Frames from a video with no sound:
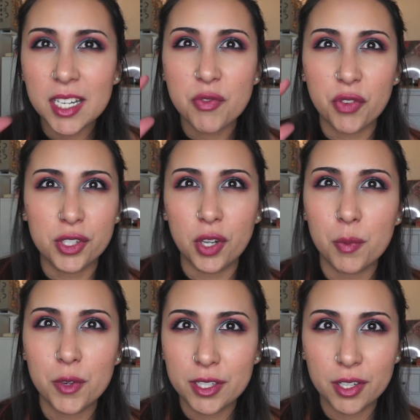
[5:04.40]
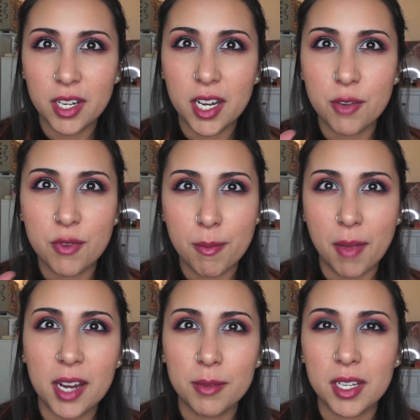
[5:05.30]
for some reason it
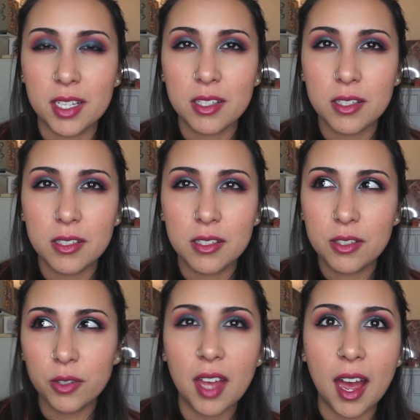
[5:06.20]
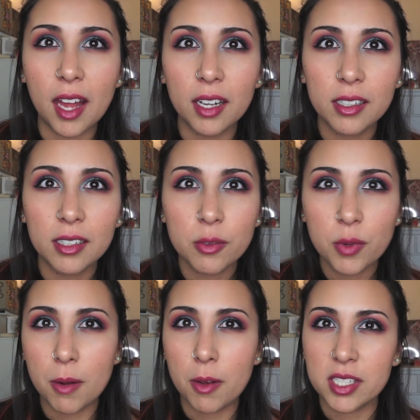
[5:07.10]
reminded me to that
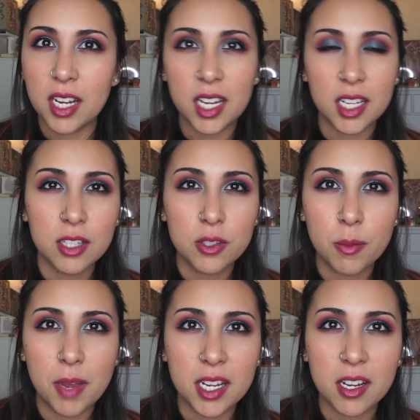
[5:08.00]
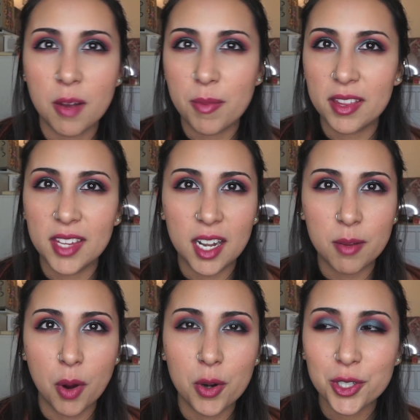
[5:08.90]
when I was getting into makeup and that
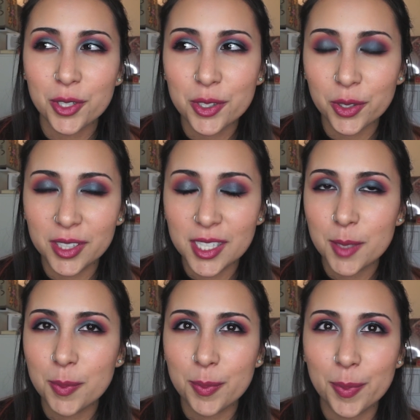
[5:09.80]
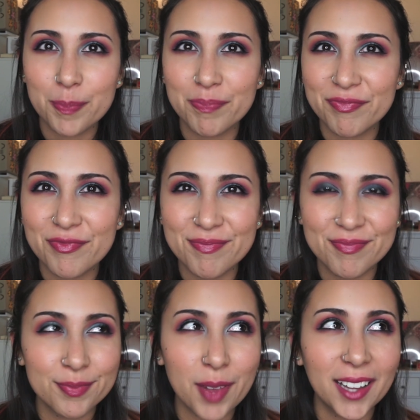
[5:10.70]
emotion. So this
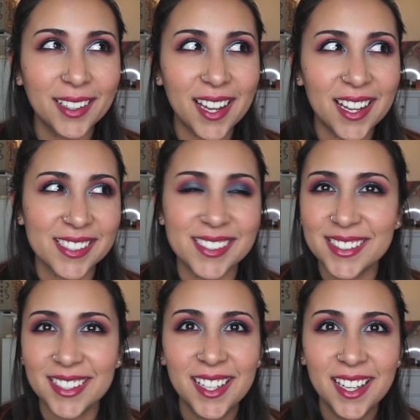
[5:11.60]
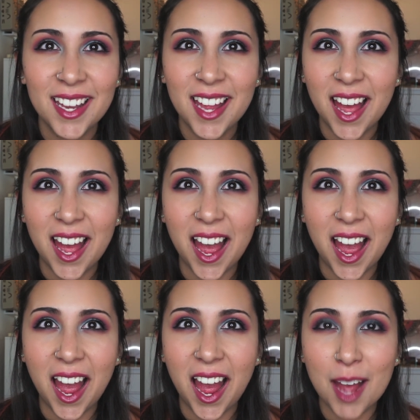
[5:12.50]
palette has,
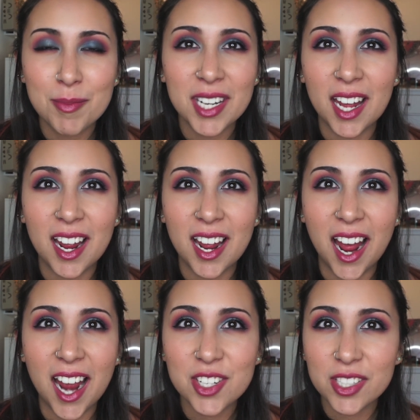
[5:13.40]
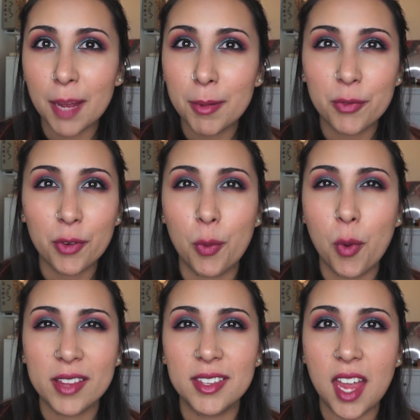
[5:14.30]
I mean, I just have it for
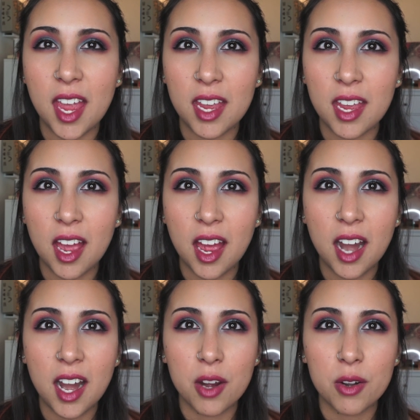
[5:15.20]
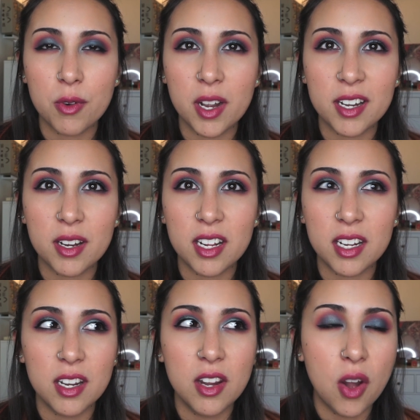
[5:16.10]
one day and I already
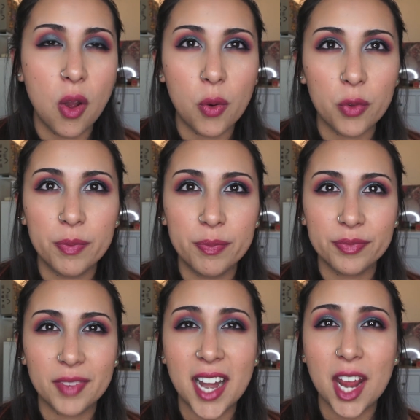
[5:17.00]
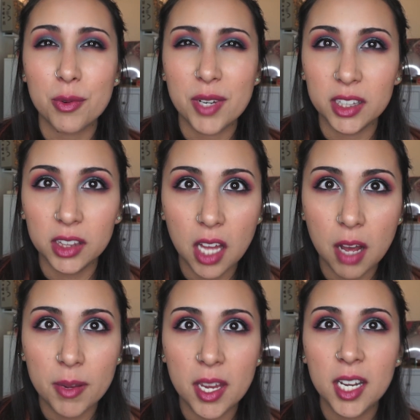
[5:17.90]
know and I already
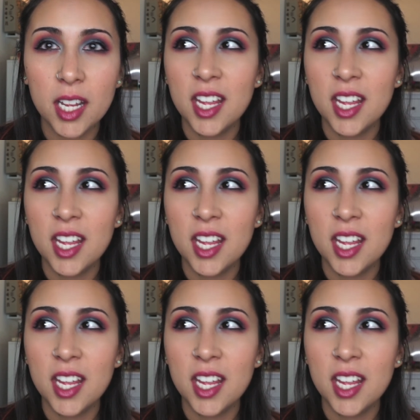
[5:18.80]
love it,